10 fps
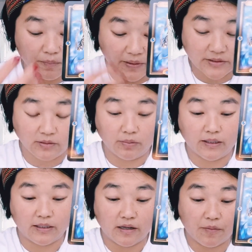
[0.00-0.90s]

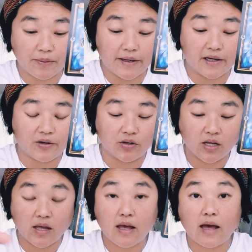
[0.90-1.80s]
possibly about
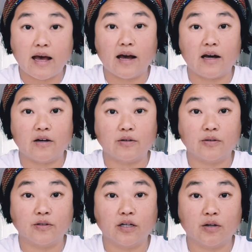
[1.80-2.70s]

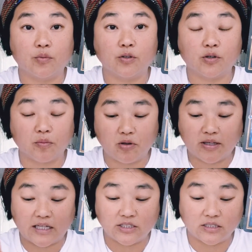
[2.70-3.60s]
how the
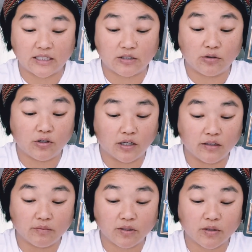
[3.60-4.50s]
communication that you got.